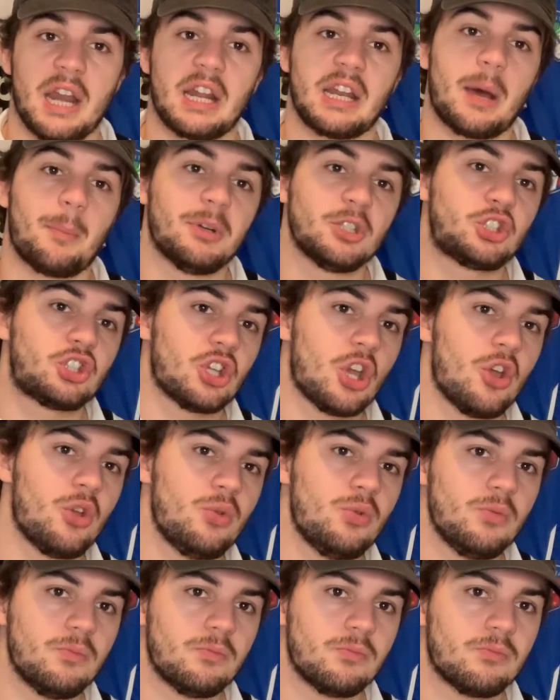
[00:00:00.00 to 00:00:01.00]
at number
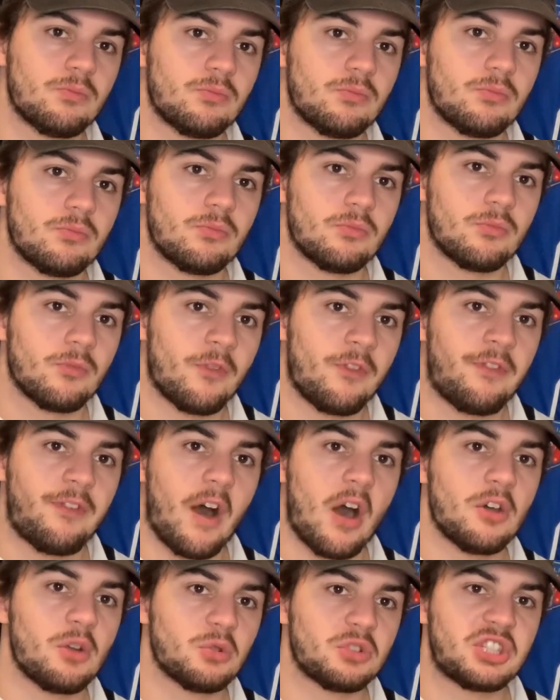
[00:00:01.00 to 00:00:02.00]
2,
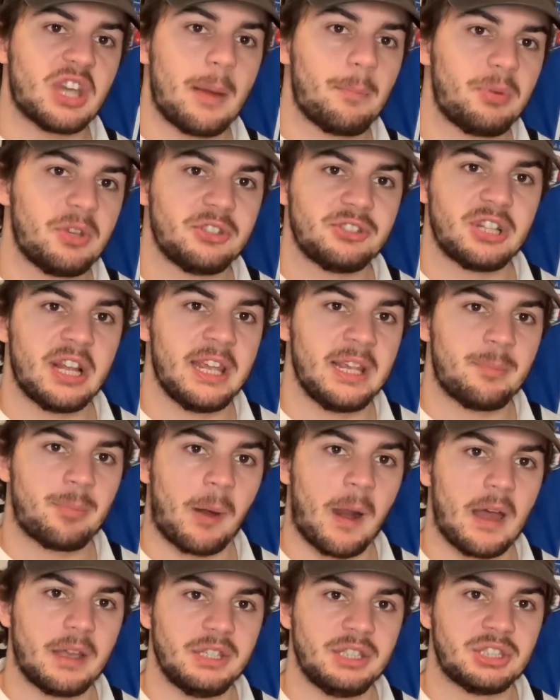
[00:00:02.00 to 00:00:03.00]
final Champions League
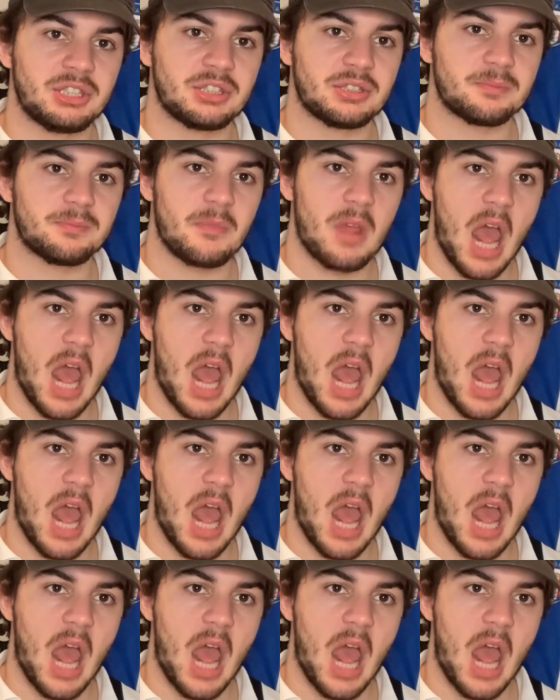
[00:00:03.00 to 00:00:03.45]
place,